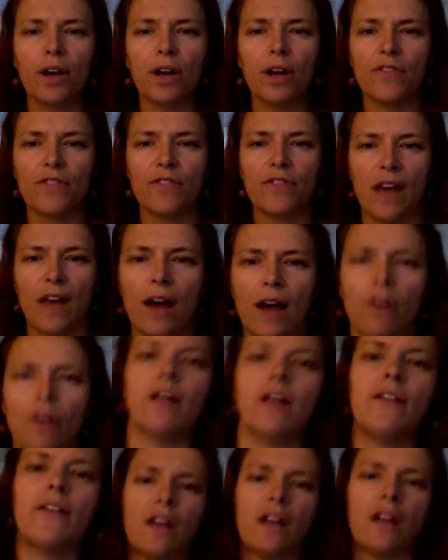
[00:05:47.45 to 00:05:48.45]
of the
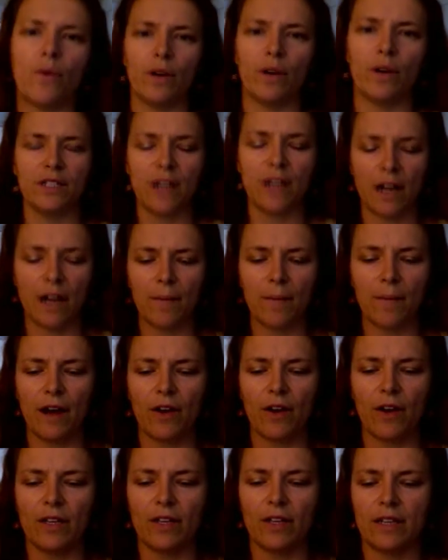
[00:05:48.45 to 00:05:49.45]
outline that I want to talk
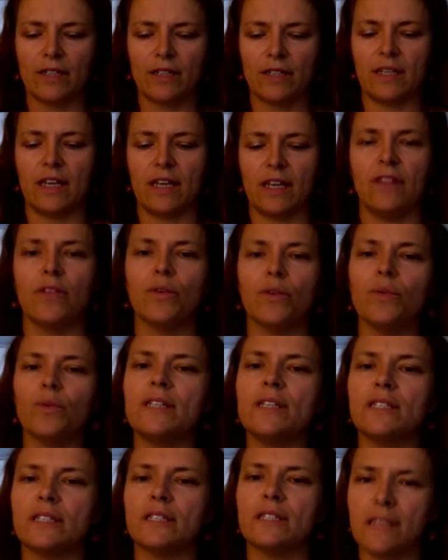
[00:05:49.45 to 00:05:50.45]
about is in the
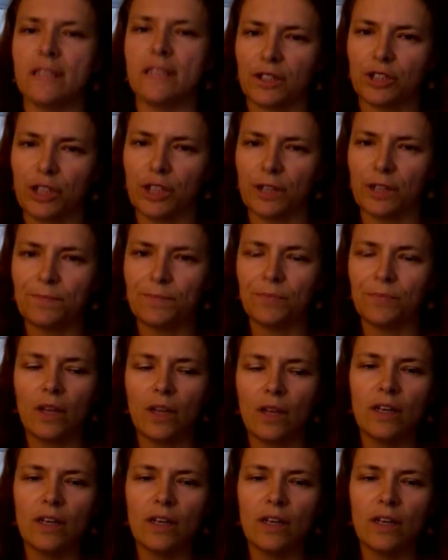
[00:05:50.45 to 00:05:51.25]
reason section.